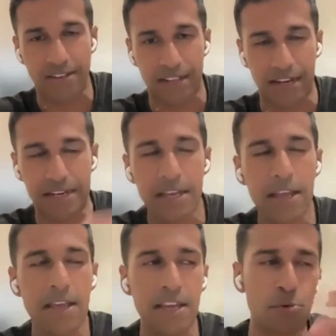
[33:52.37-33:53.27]
like online,
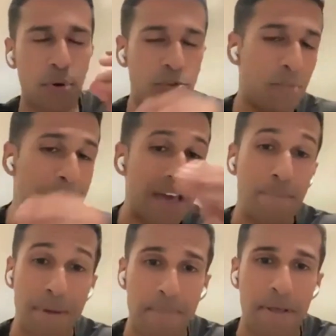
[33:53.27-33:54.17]
and you wanted to embed
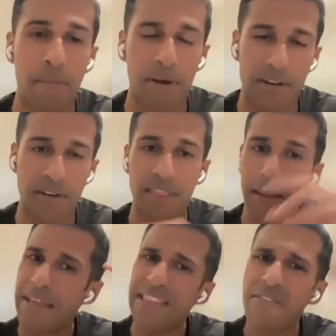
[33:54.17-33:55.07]
a PayPal button,
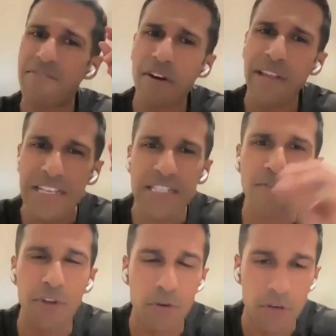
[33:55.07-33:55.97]
they made that very easy
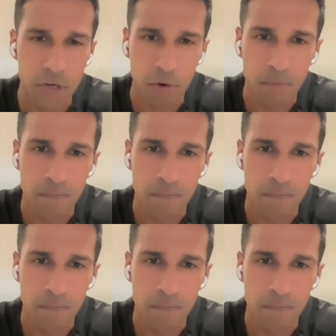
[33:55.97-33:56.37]
for you to do.